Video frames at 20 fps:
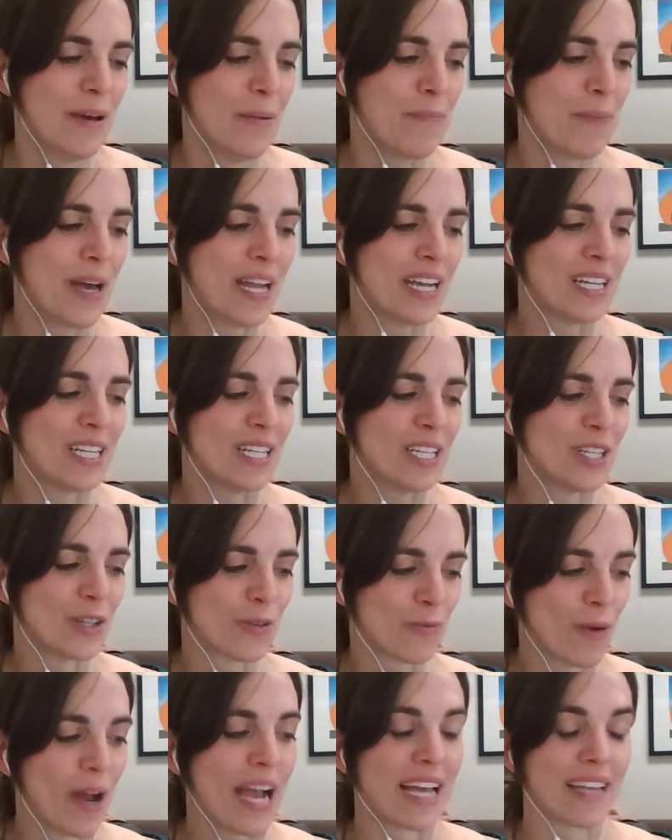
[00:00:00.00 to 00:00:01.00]
But you're
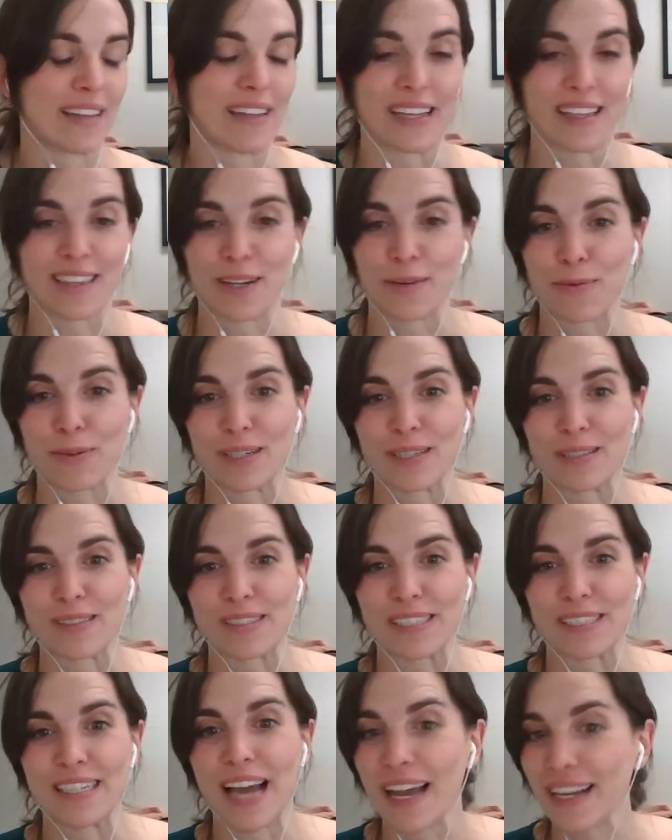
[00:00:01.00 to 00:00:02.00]
right, like there were
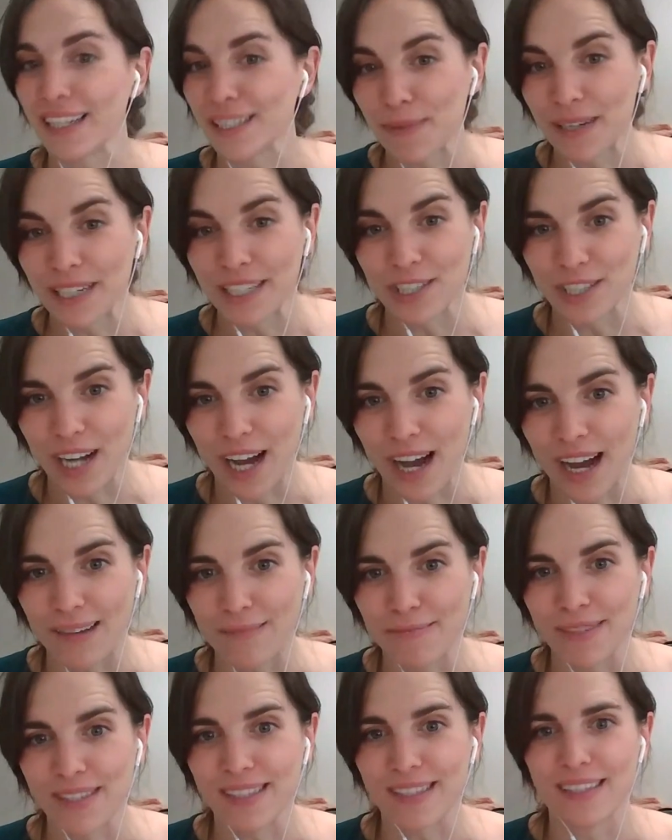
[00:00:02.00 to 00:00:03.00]
not as many
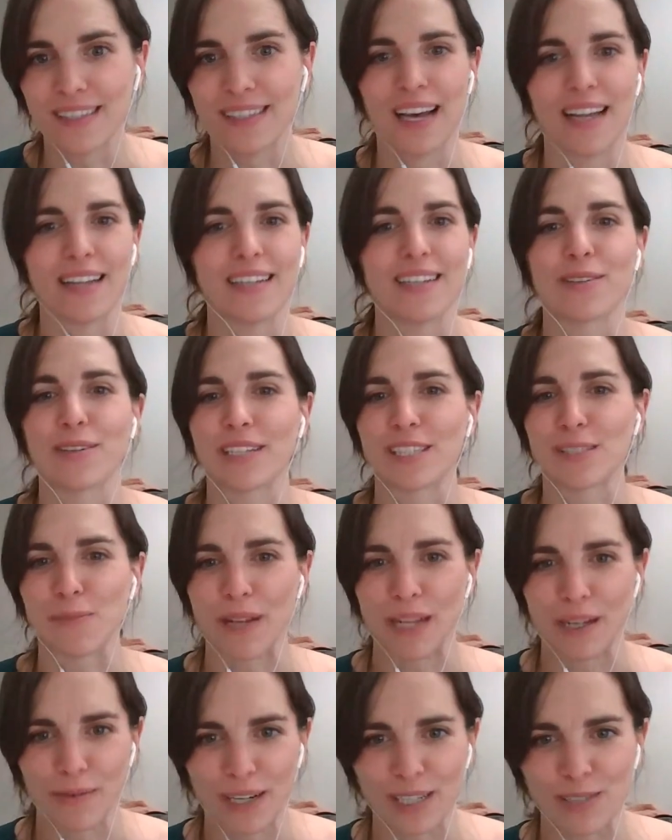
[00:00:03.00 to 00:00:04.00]
shops, not nearly as
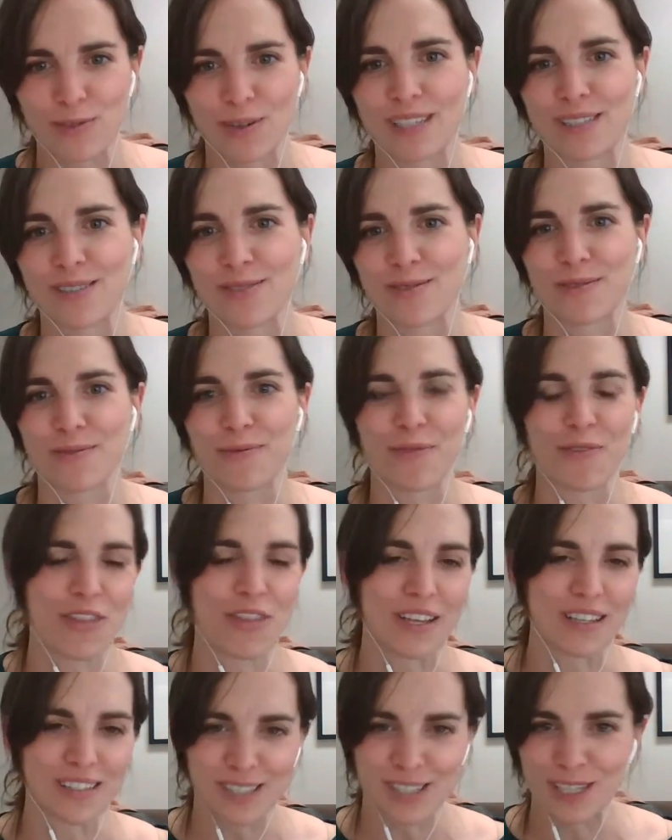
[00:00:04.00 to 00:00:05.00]
many restaurants or
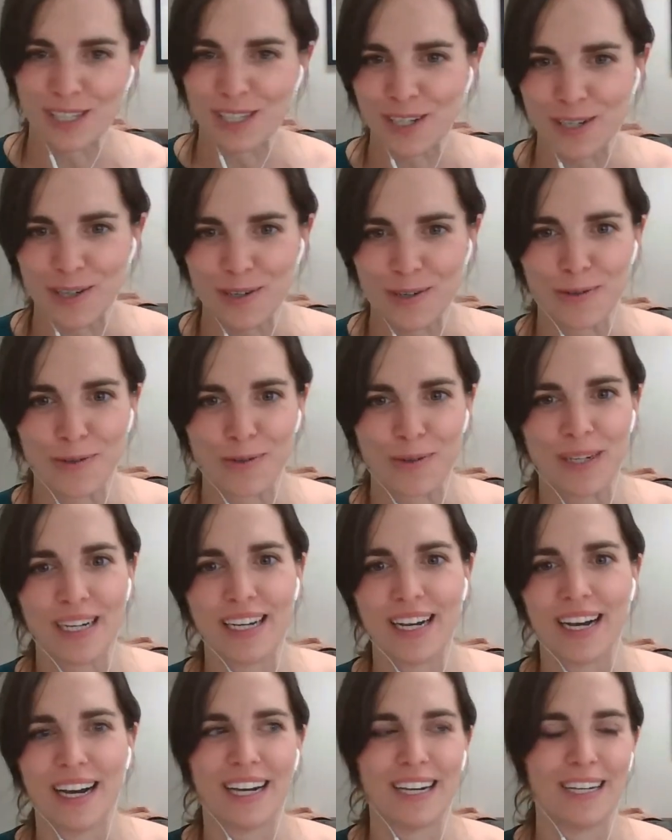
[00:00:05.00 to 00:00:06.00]
things to do.
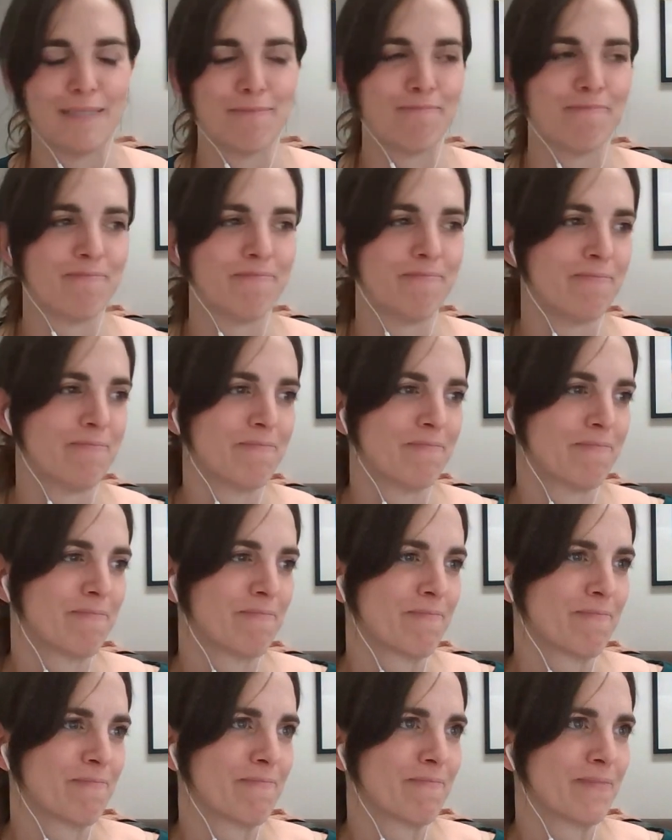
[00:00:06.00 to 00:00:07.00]

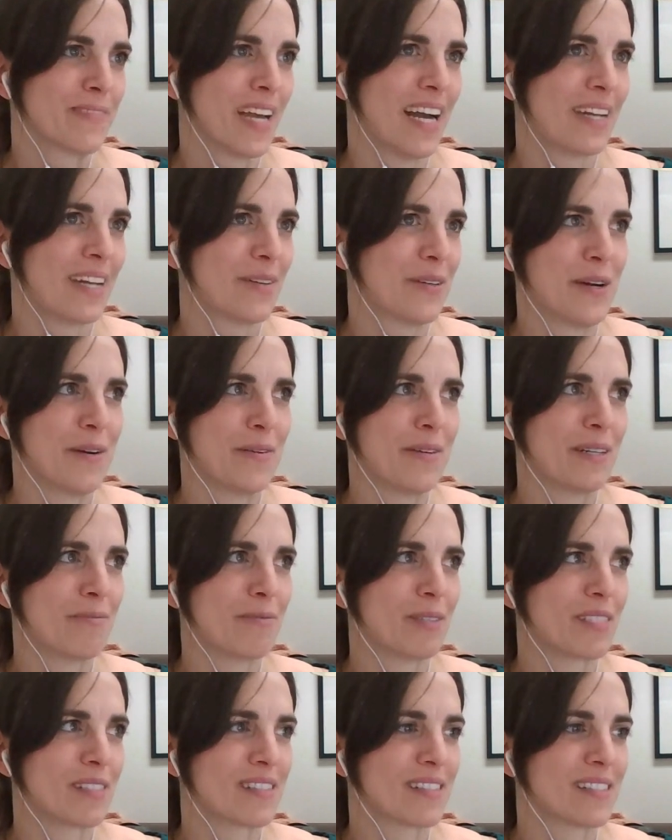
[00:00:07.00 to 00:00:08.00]
I don't know. It
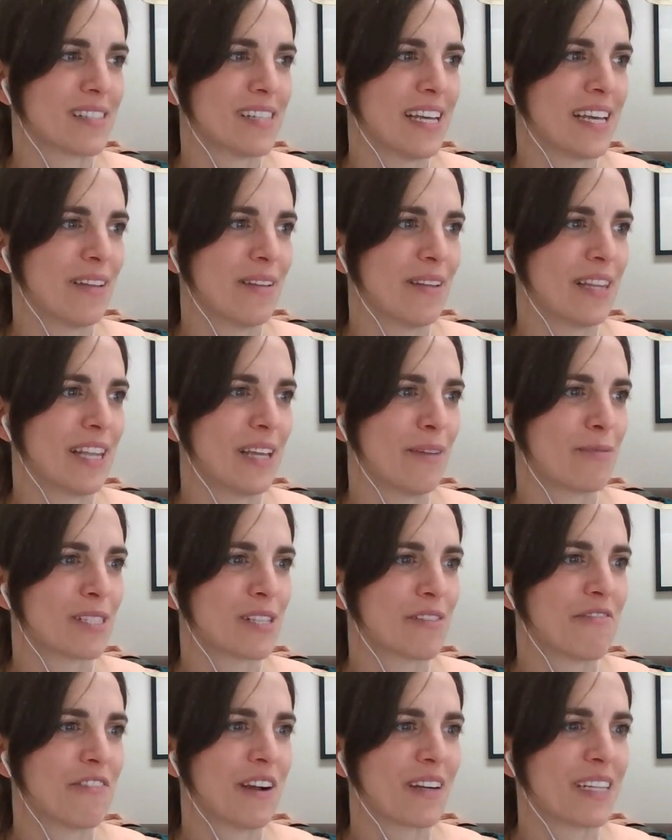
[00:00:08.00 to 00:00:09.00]
was
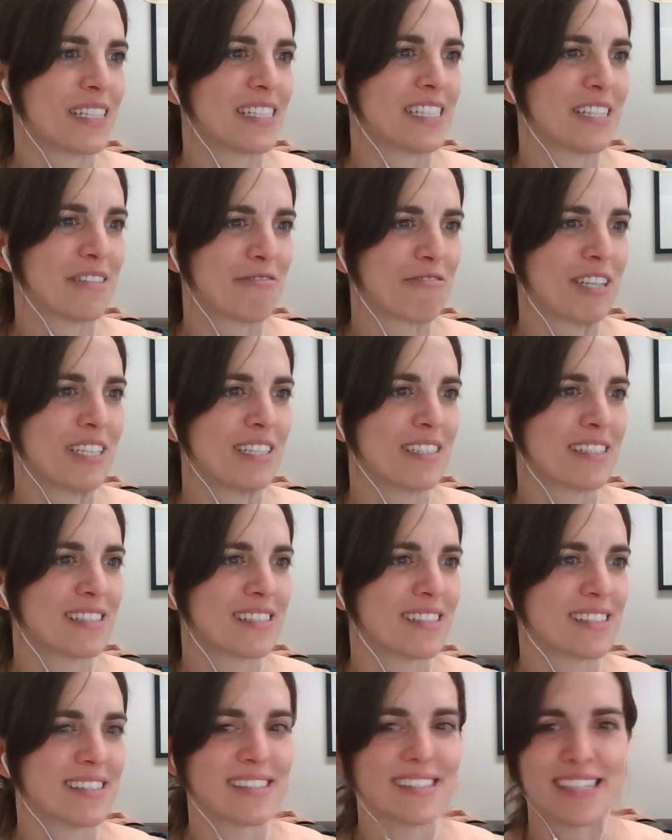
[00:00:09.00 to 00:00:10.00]
a very different
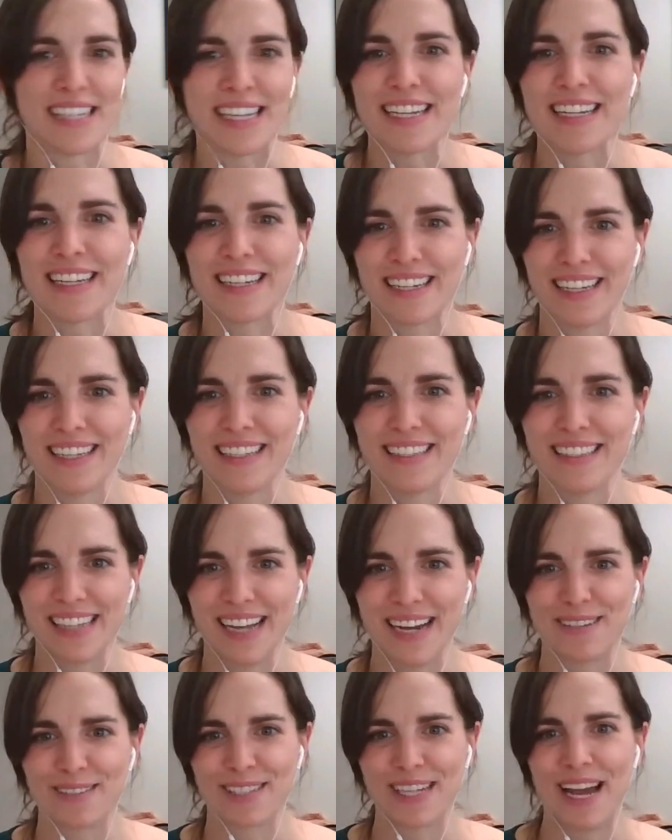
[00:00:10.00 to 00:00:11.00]
scene in
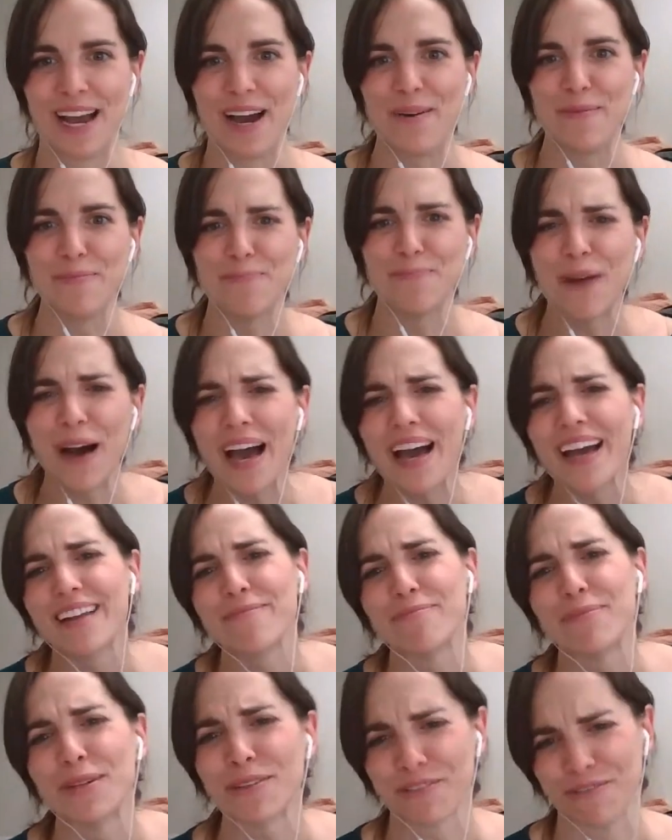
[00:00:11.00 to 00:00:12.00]
downtown, but
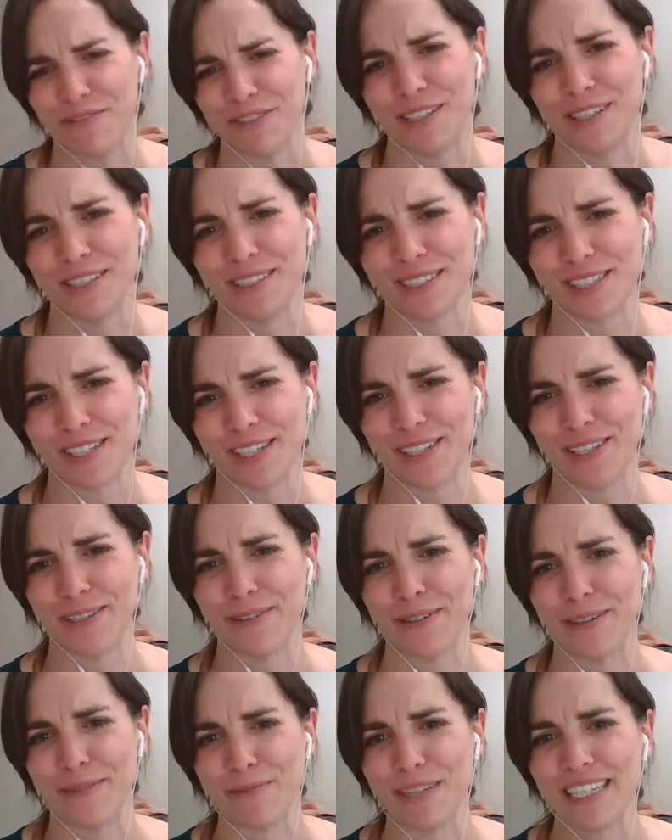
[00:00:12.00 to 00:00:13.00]
beautiful too.
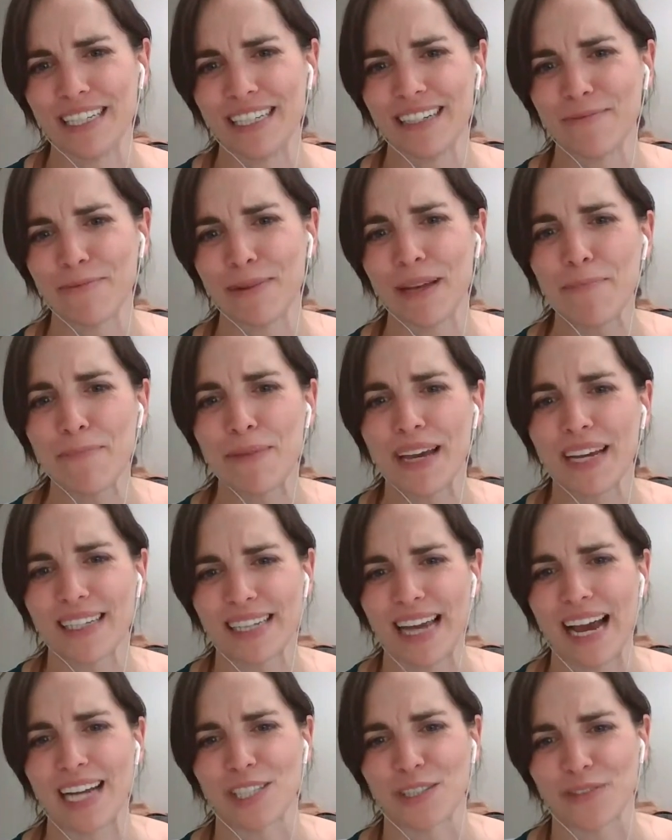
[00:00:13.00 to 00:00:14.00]
And we picked
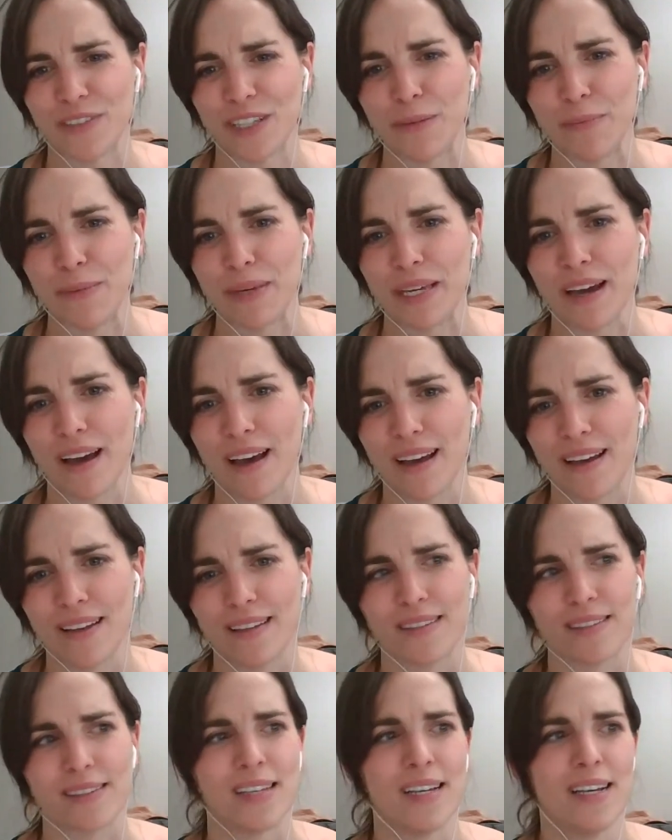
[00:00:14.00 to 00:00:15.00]
Asheville because,